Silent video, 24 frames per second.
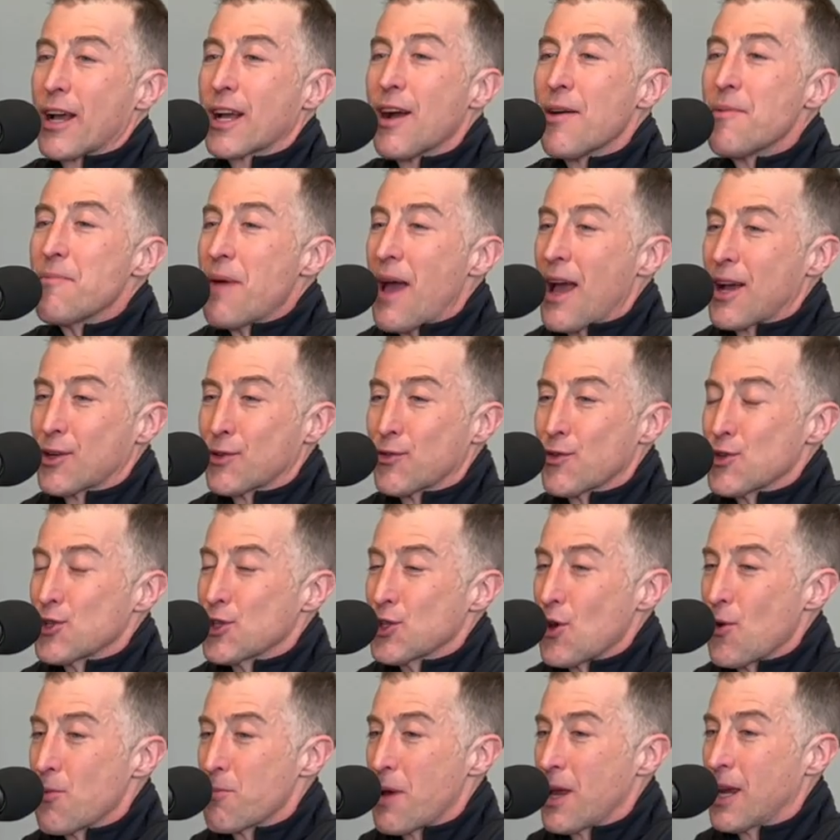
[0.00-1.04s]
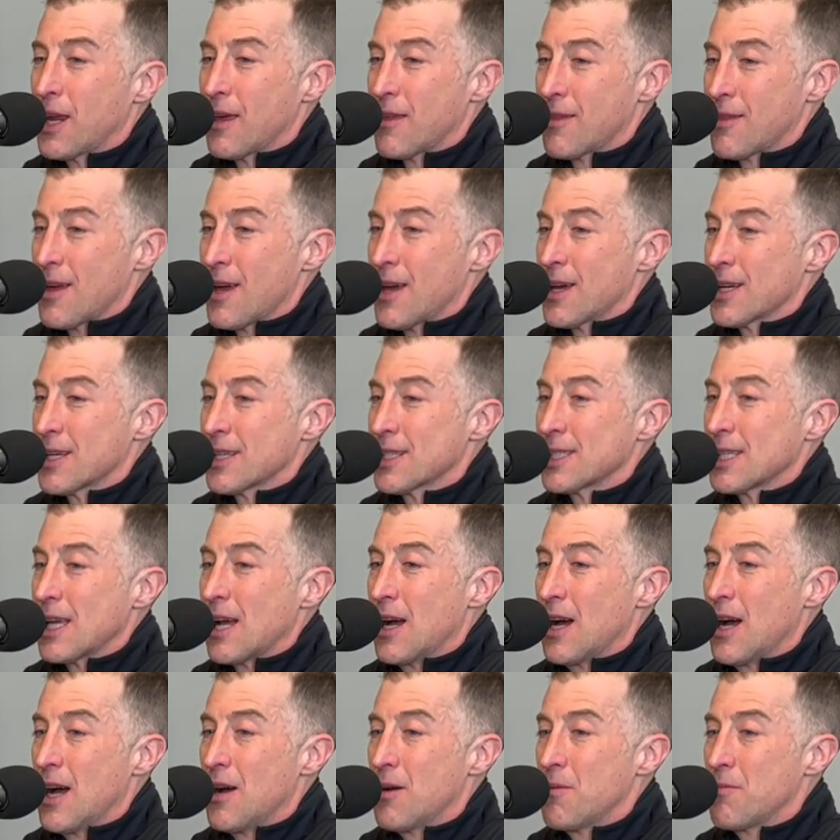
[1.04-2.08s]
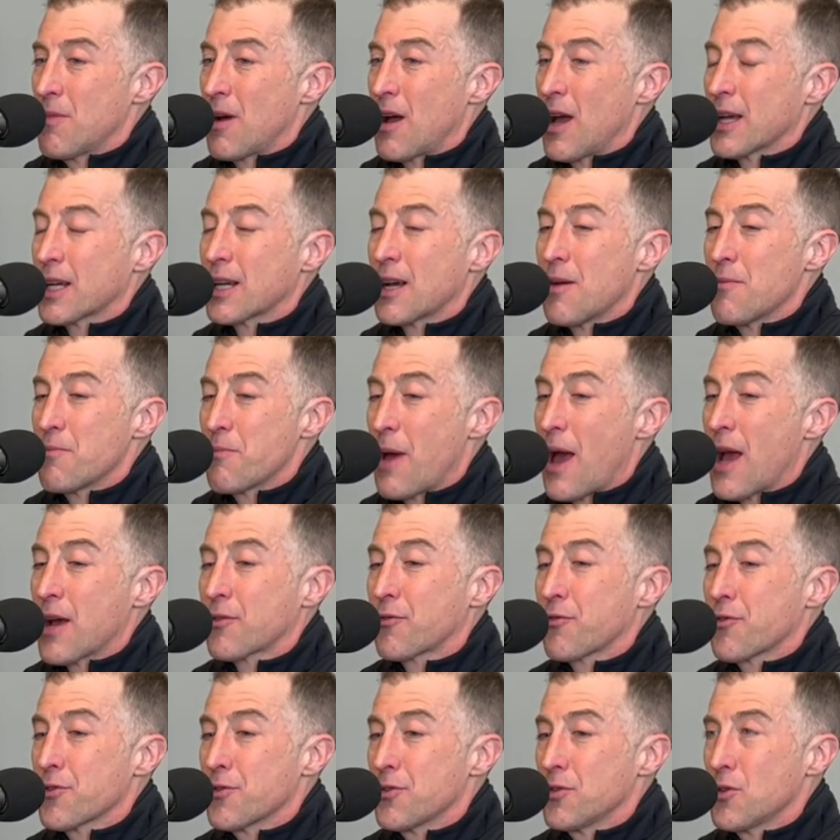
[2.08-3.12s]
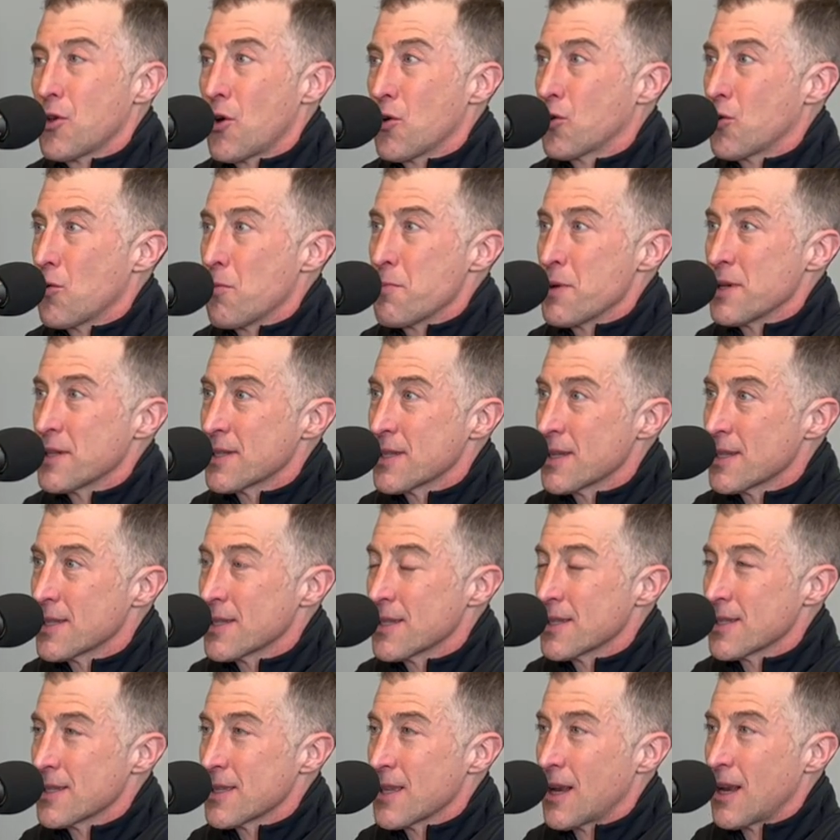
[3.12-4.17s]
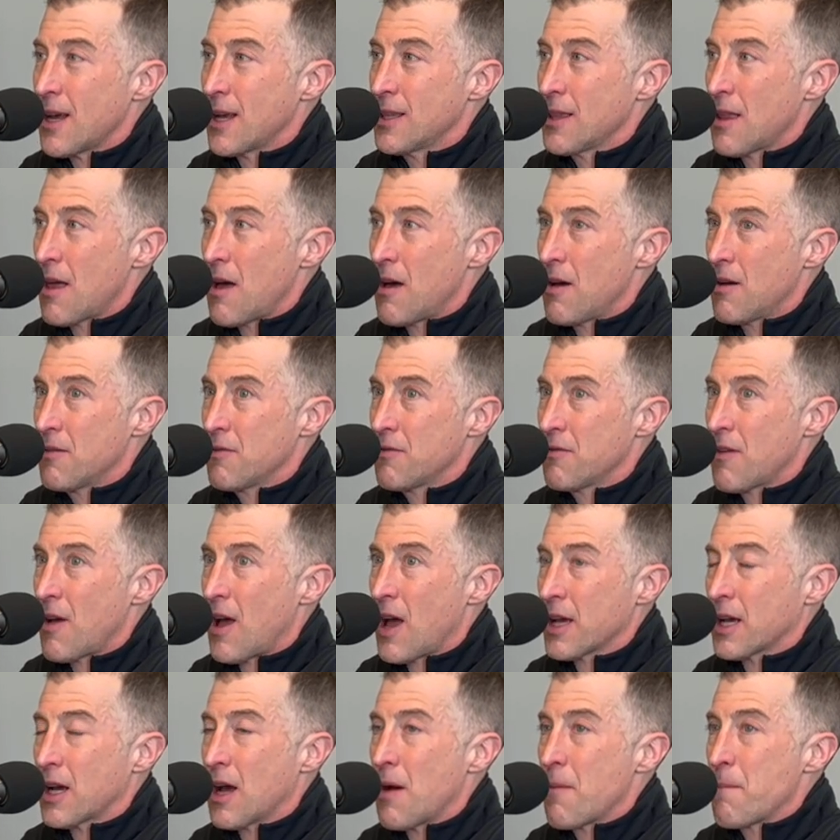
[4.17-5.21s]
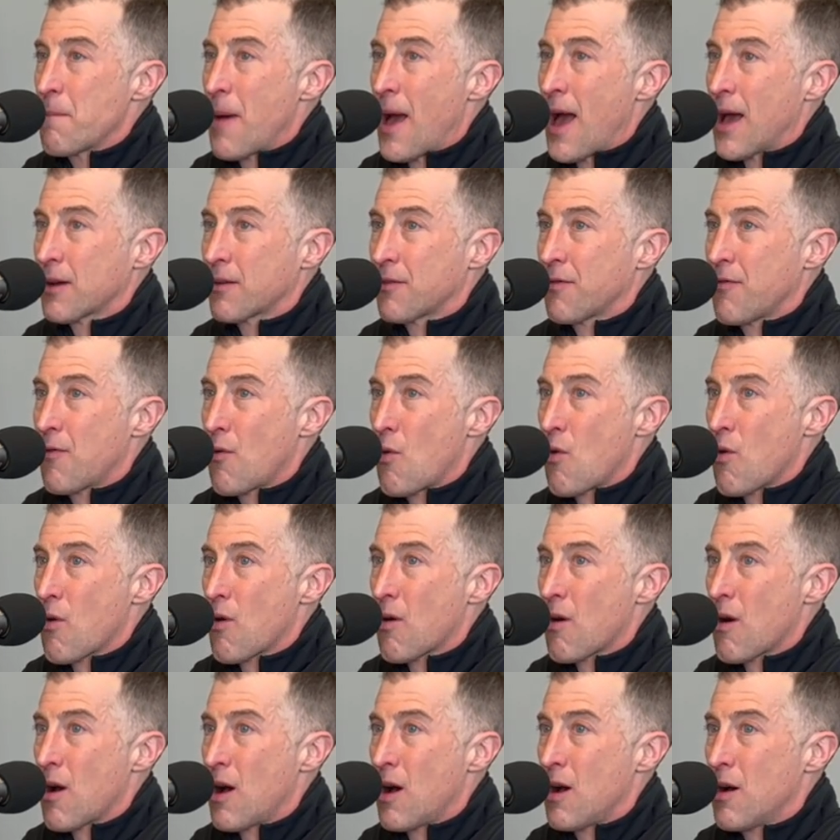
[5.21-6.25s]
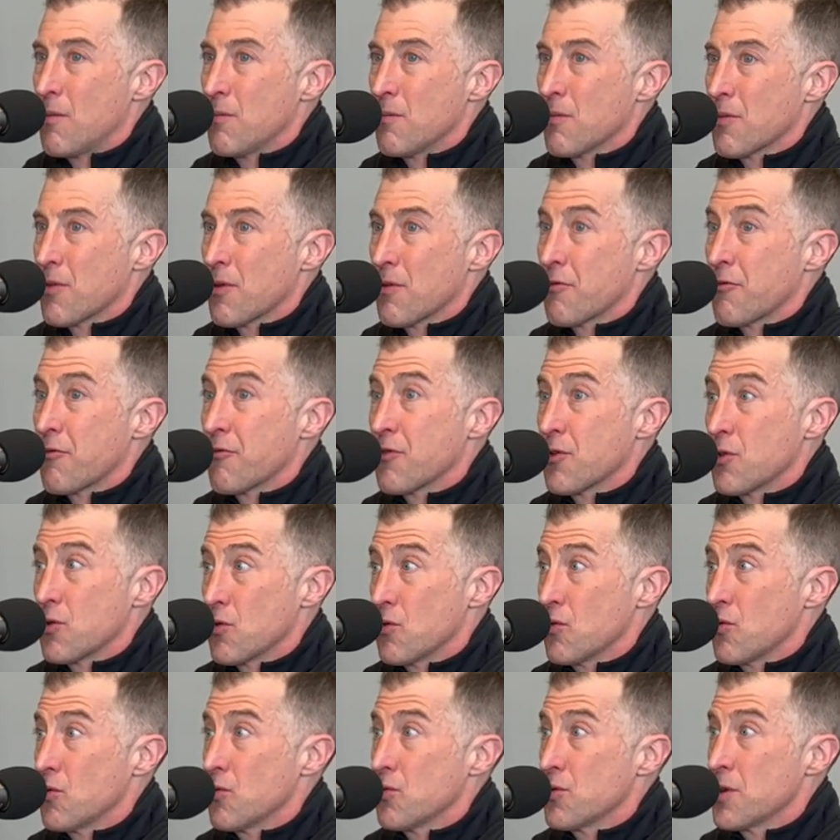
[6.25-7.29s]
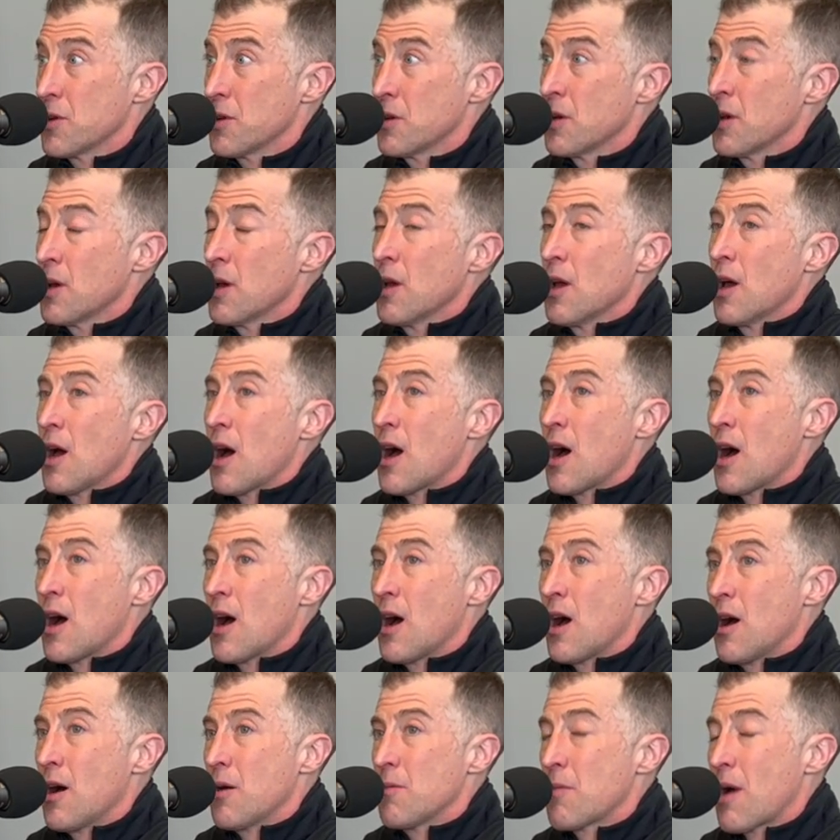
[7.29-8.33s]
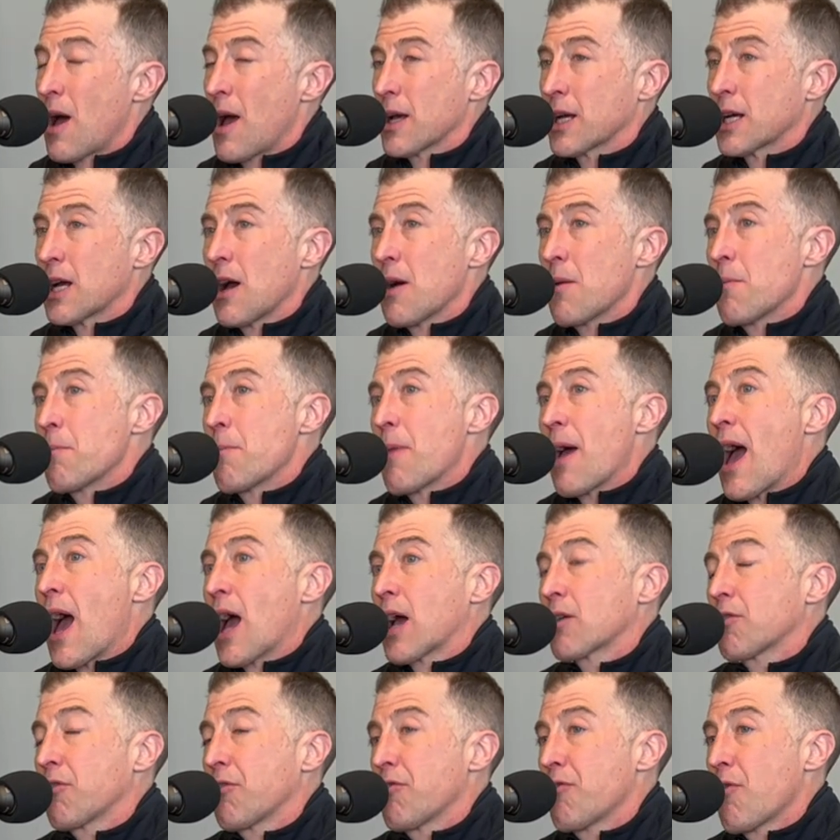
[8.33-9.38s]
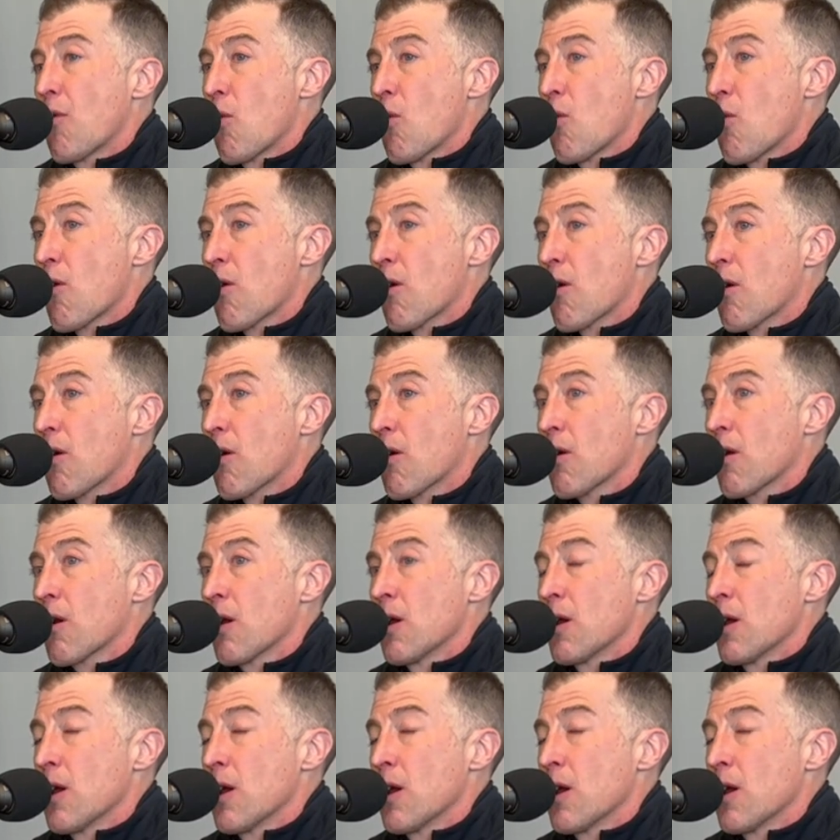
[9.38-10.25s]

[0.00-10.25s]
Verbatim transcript: come back for so many things. I come back for the local businesses that I love. I come back for the food. I come back for